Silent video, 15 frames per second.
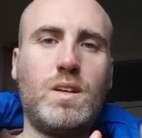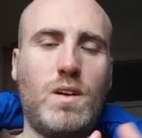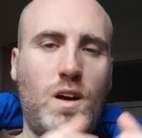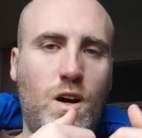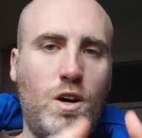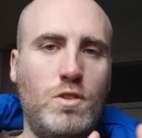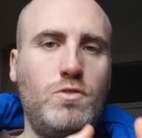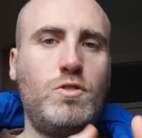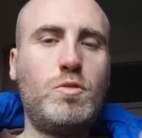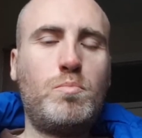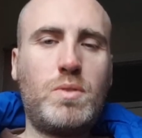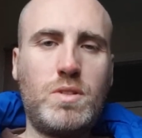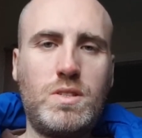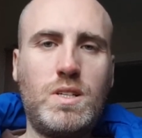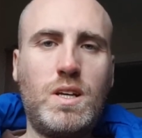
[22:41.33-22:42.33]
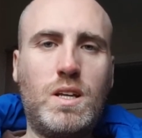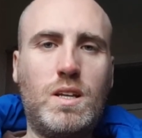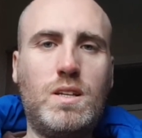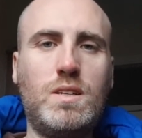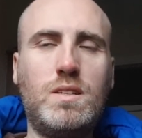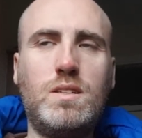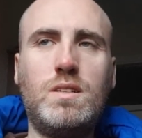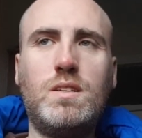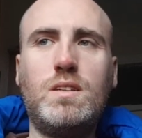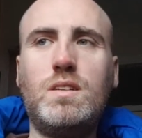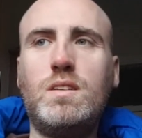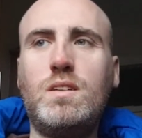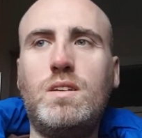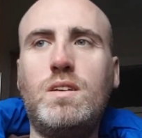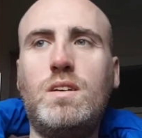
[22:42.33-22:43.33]
100%,
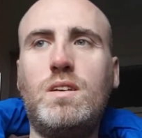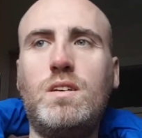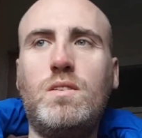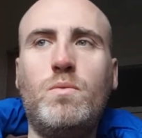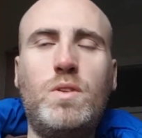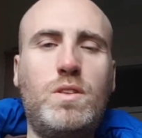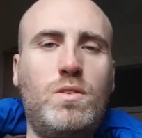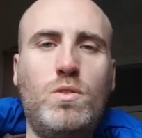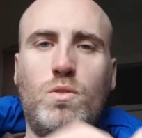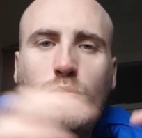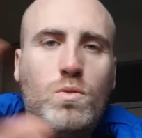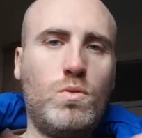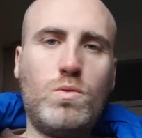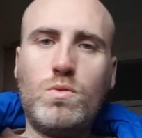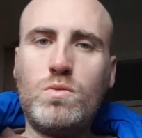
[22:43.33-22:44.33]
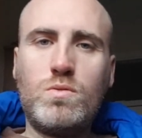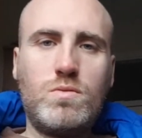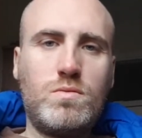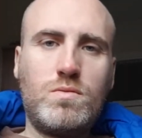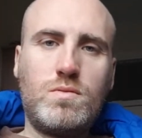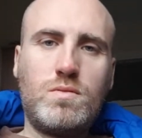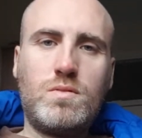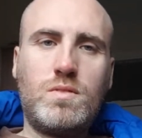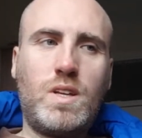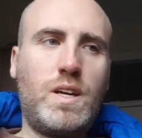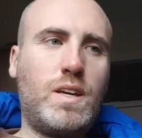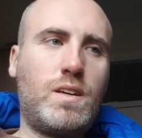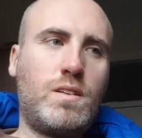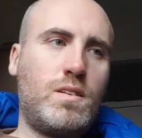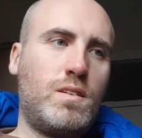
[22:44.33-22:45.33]
with no,
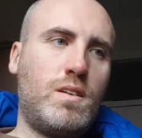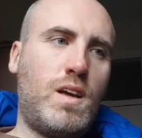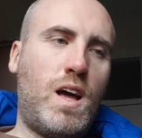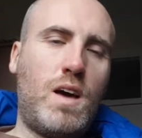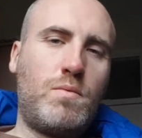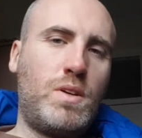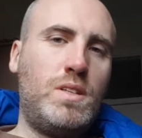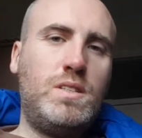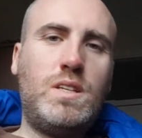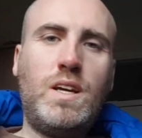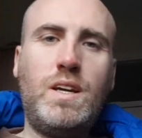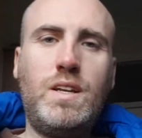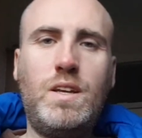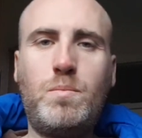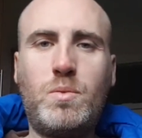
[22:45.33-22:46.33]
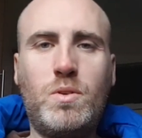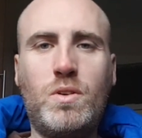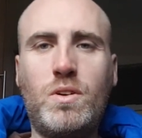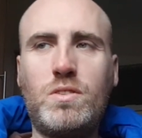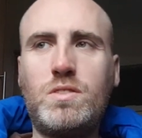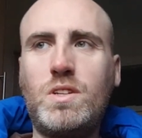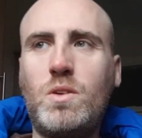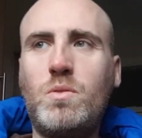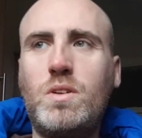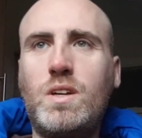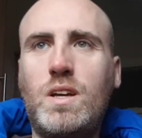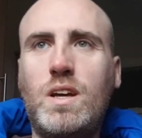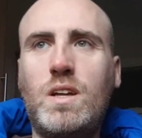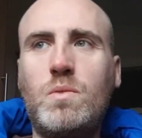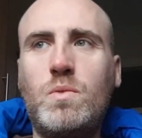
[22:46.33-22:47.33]
like, having dairy products now and
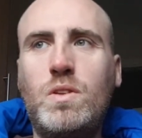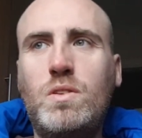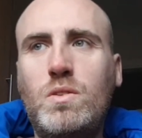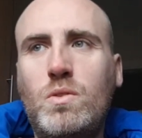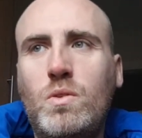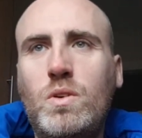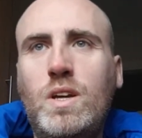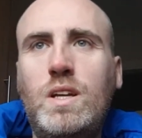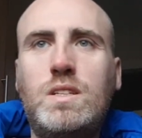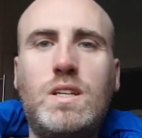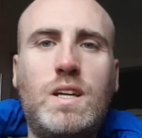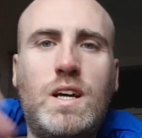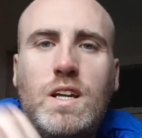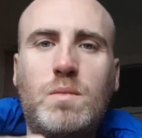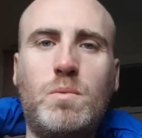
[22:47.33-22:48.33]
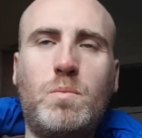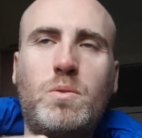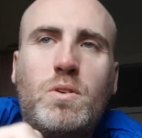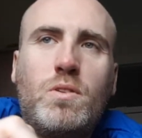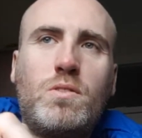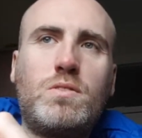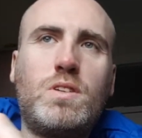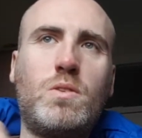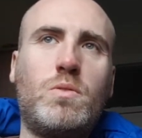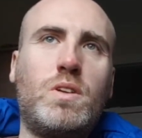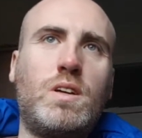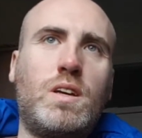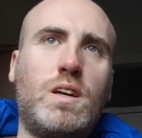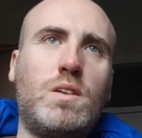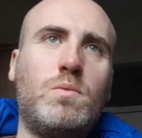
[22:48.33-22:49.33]
again, with no eating animal products now and
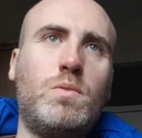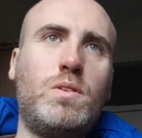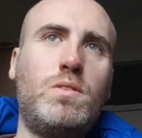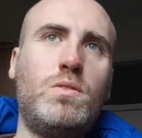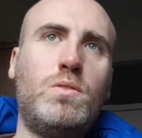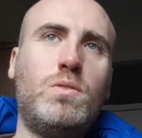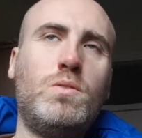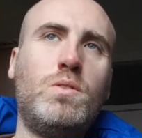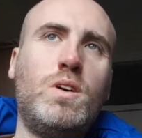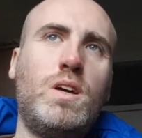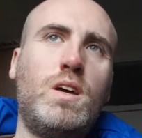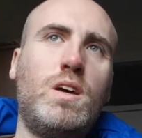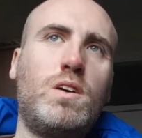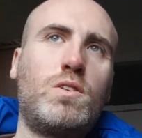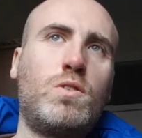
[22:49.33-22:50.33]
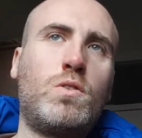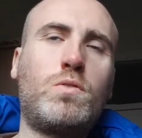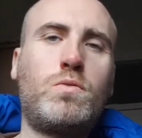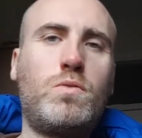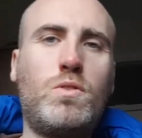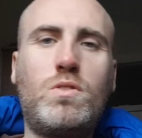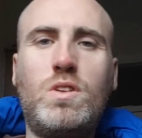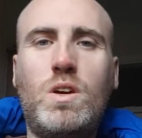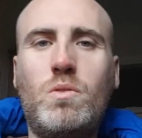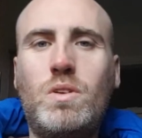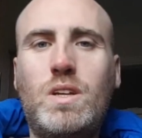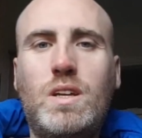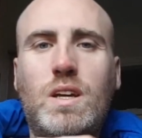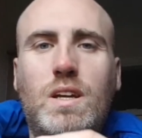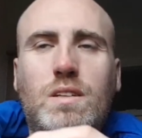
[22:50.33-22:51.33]
again, with no cooked food now
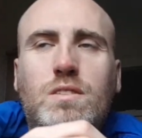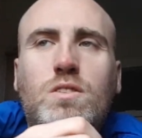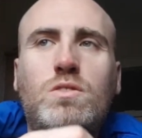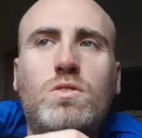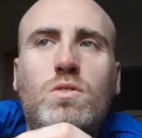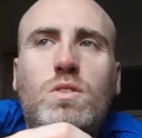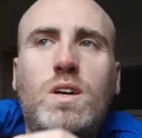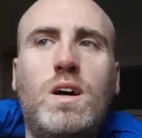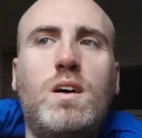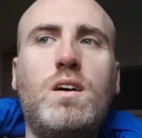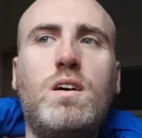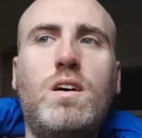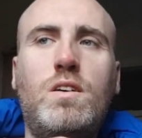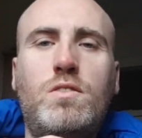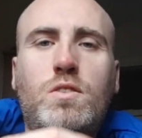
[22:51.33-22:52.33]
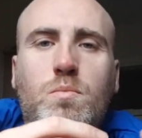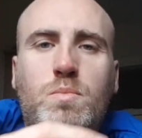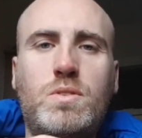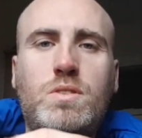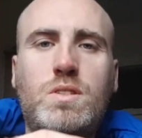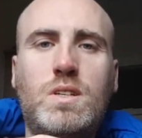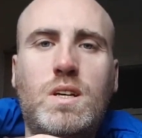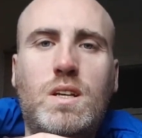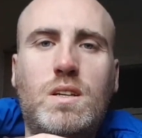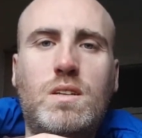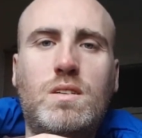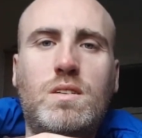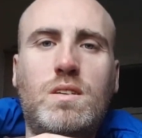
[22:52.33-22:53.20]
and again, to do that 100%